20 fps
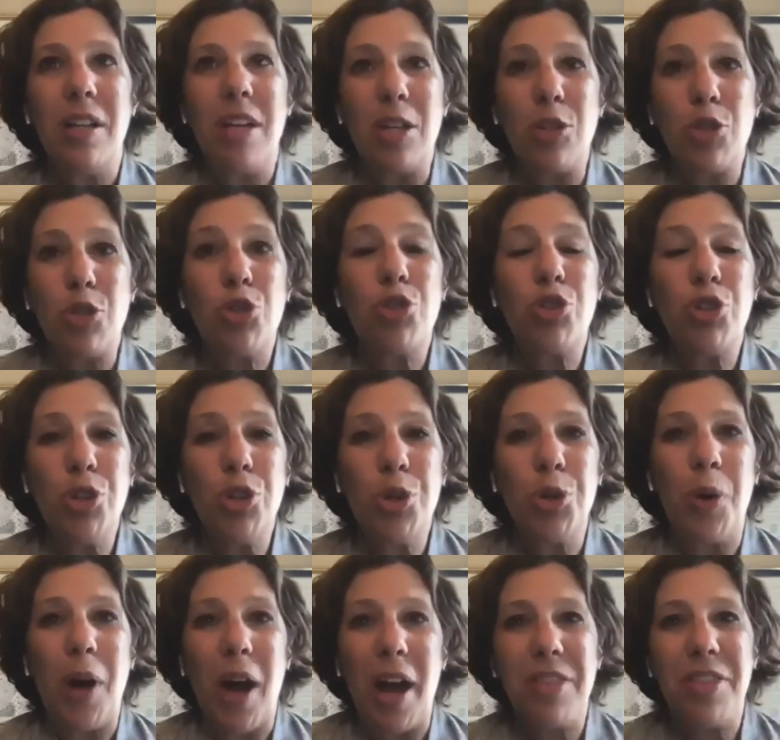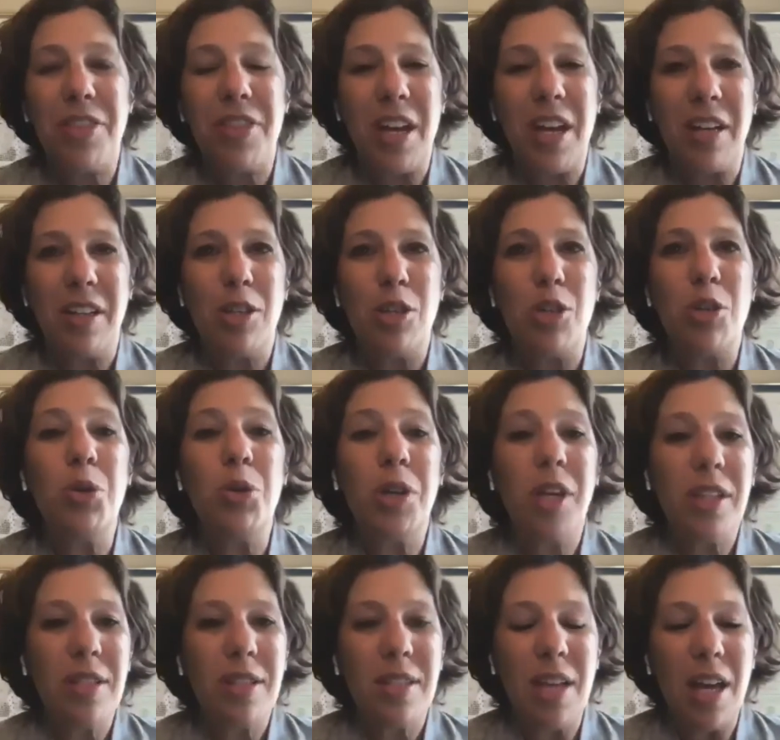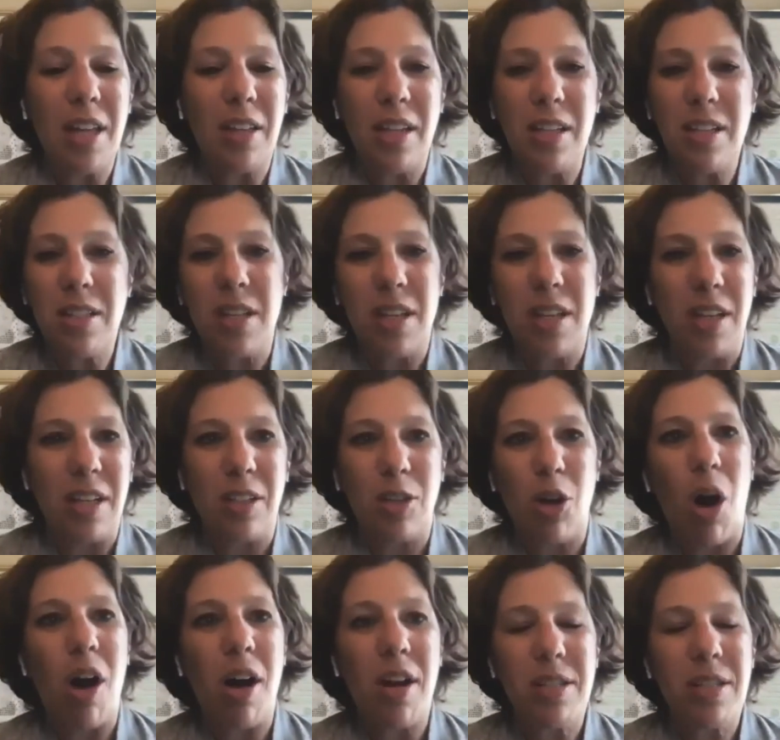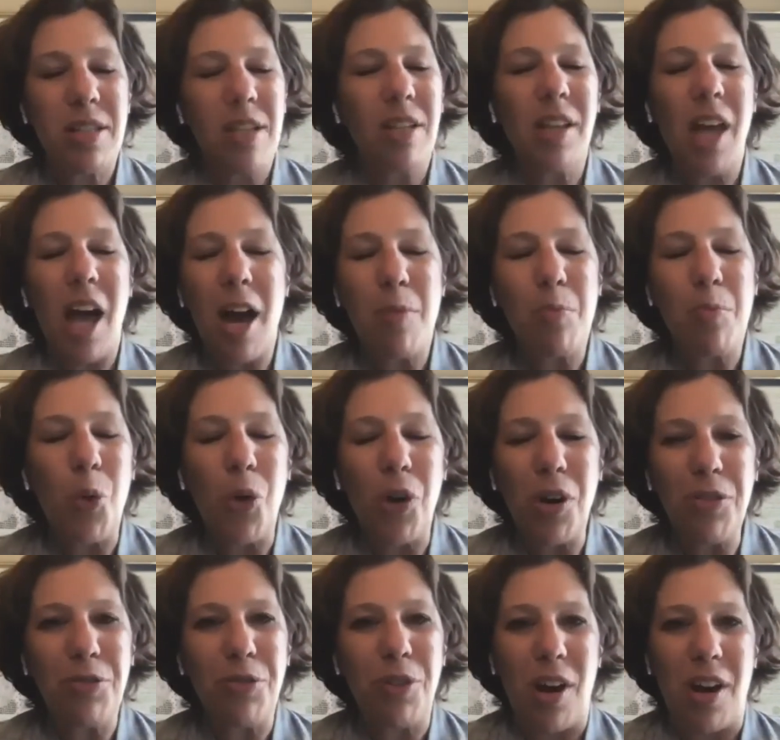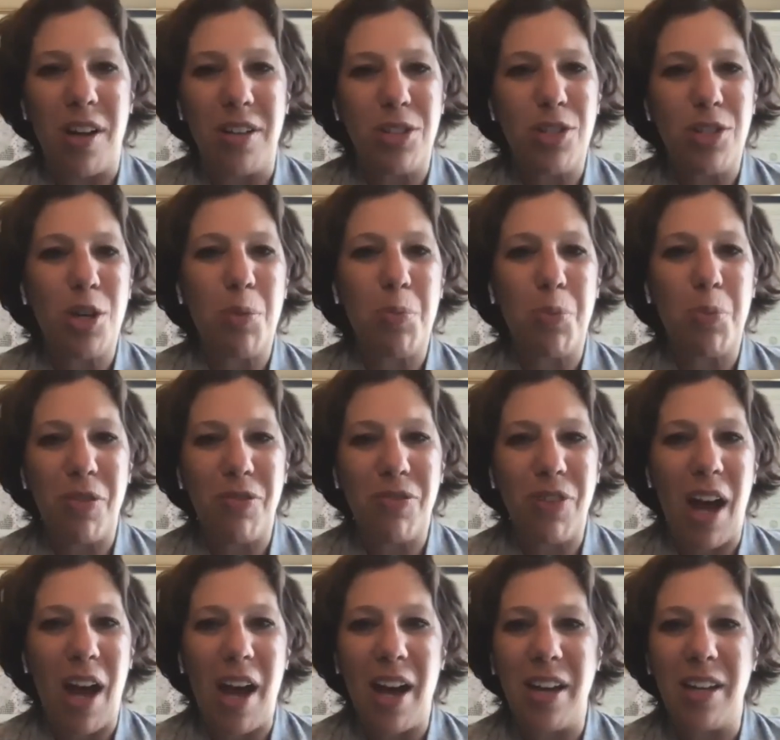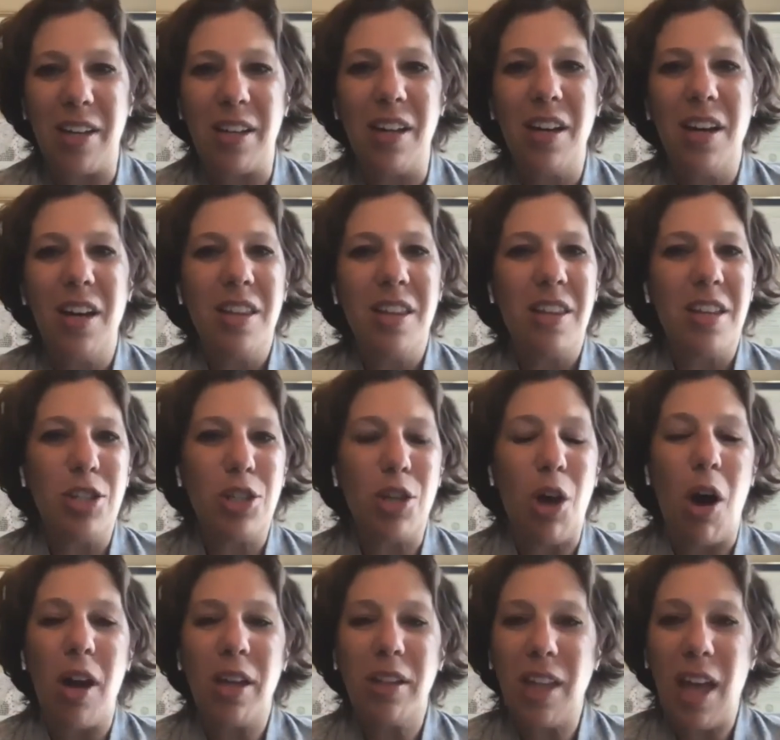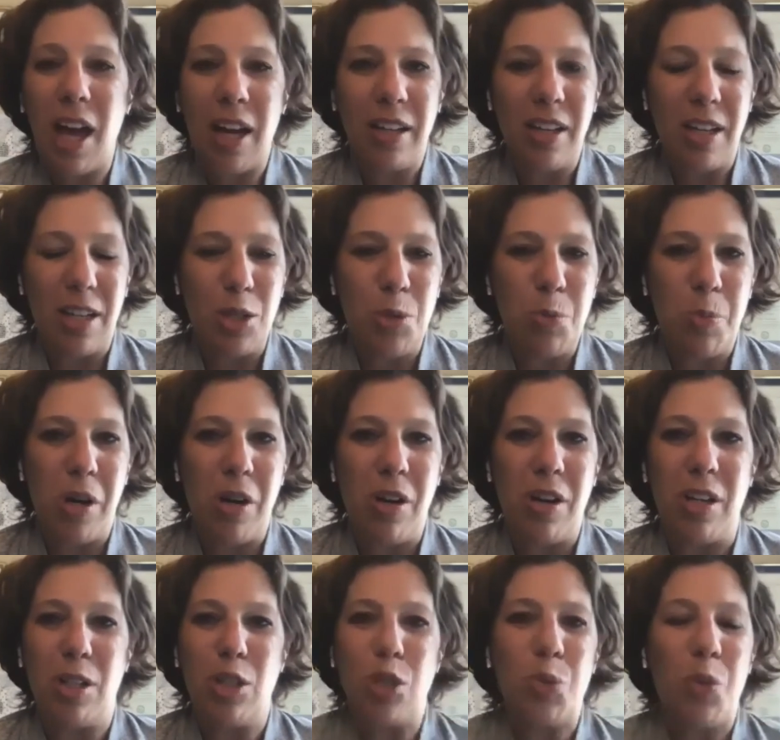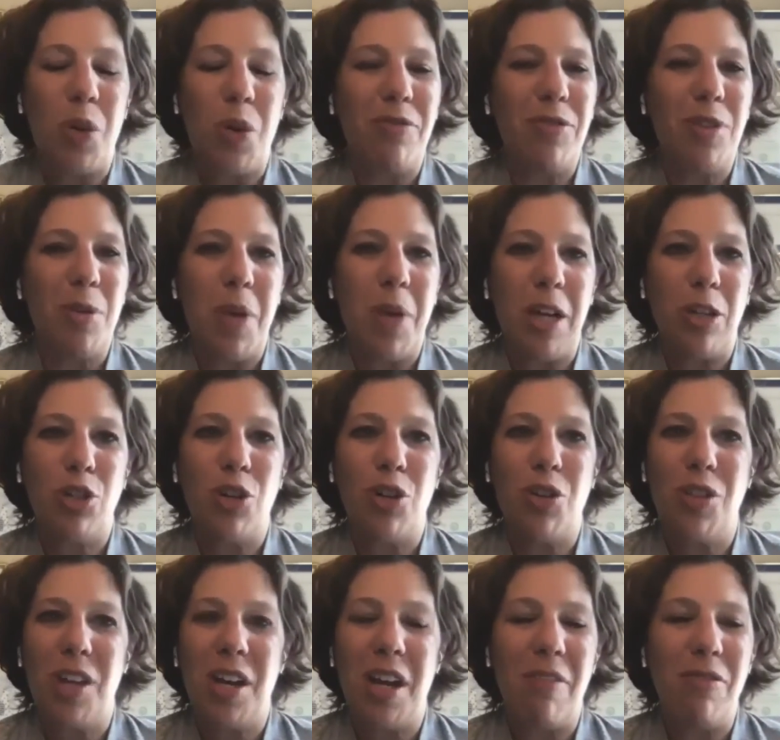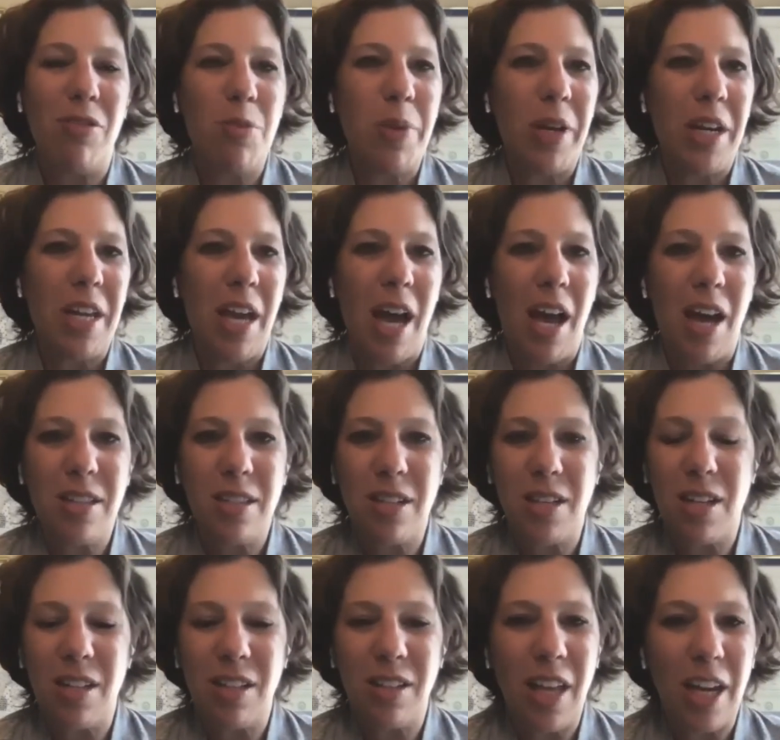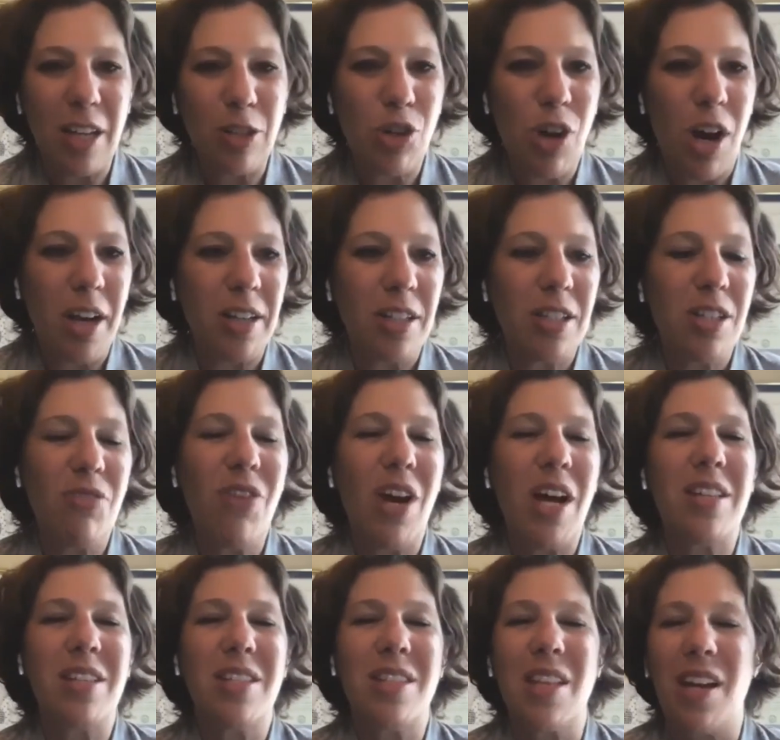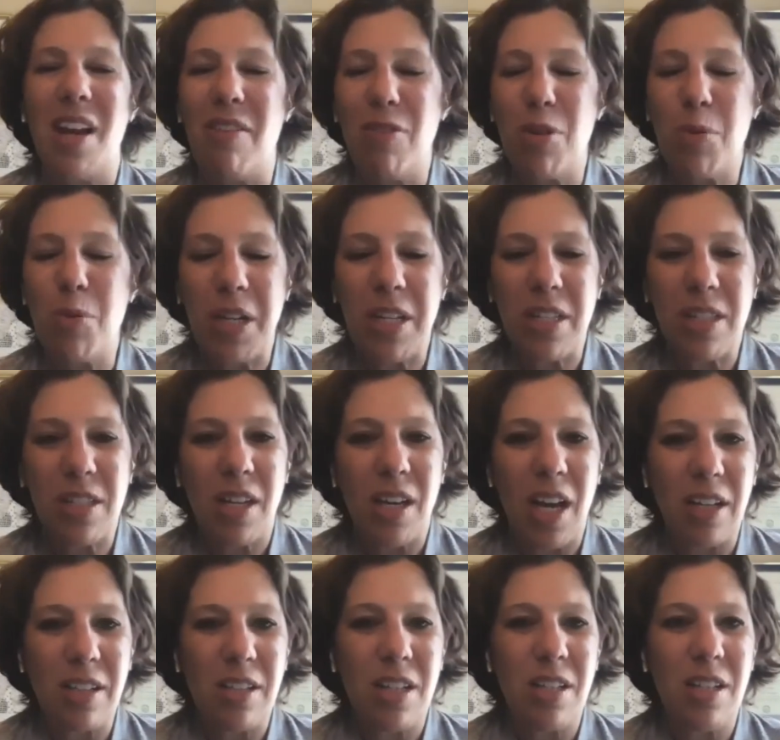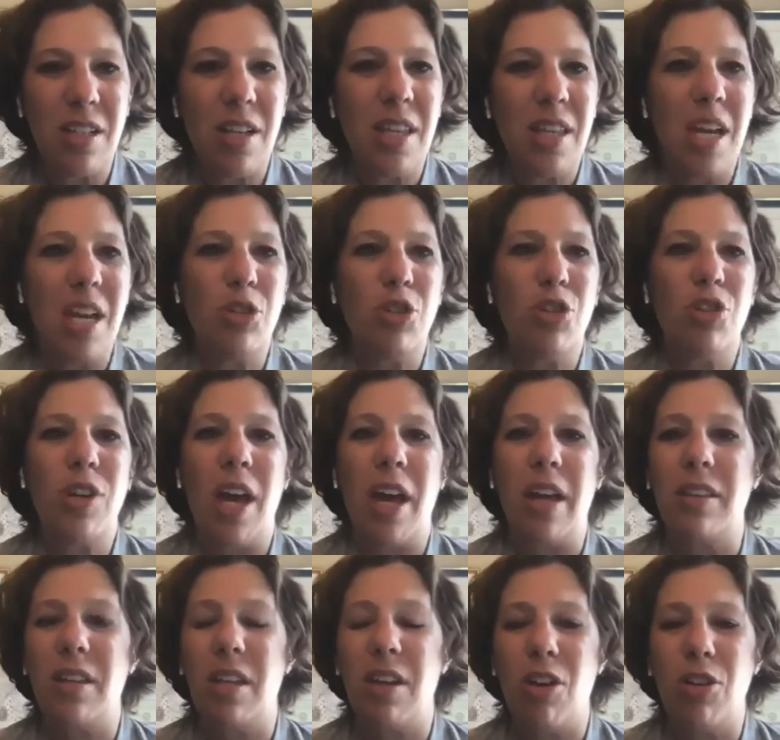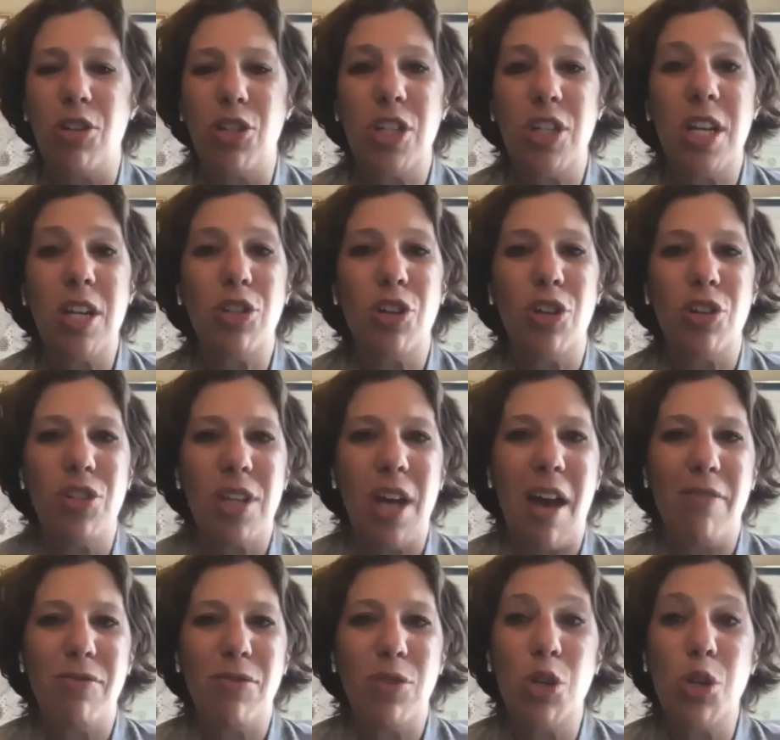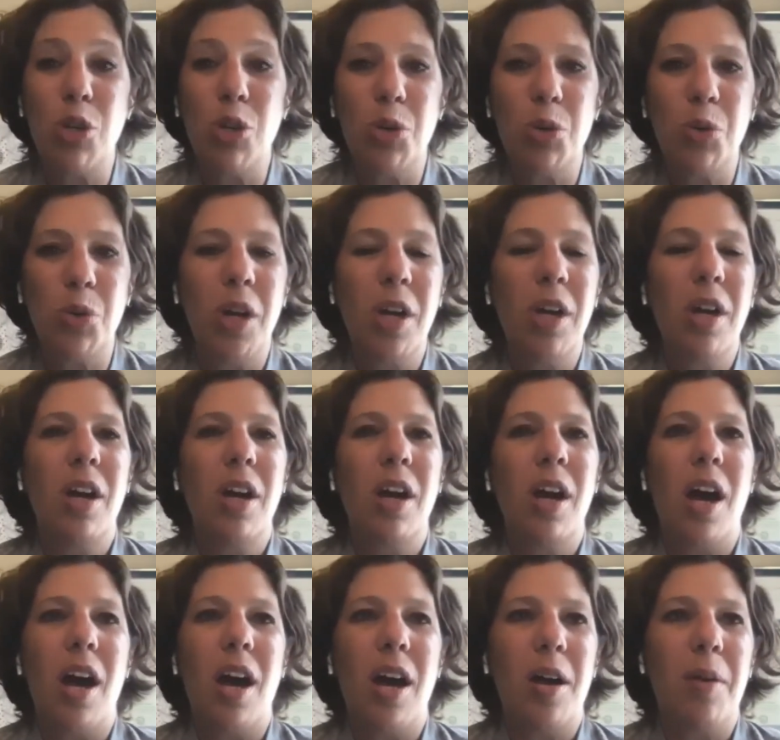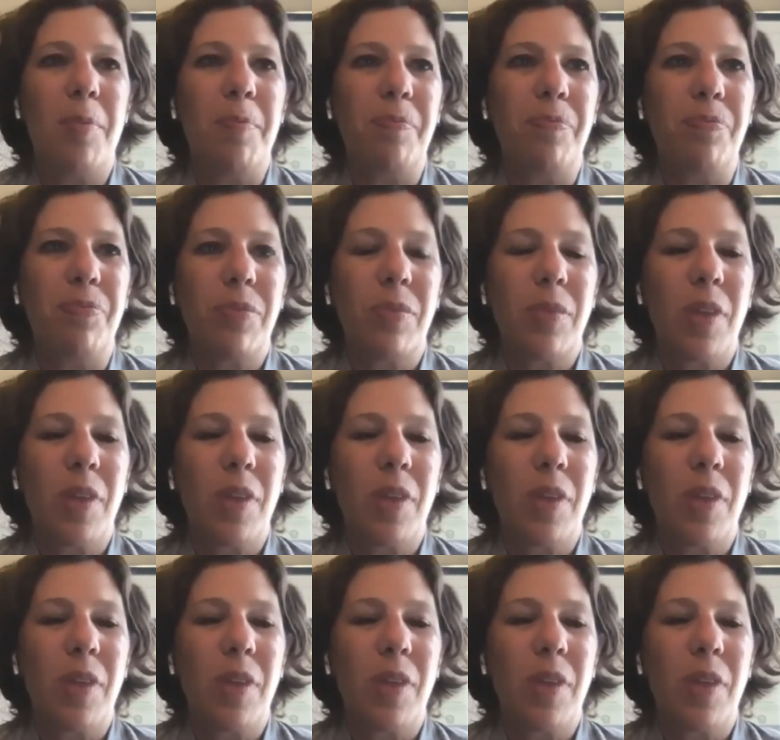it's true i think you can say listen it costs a lot more for us to provide this online experience we have to make sure that everybody has an electronic device that everybody's connected to the internet that our teachers have new um,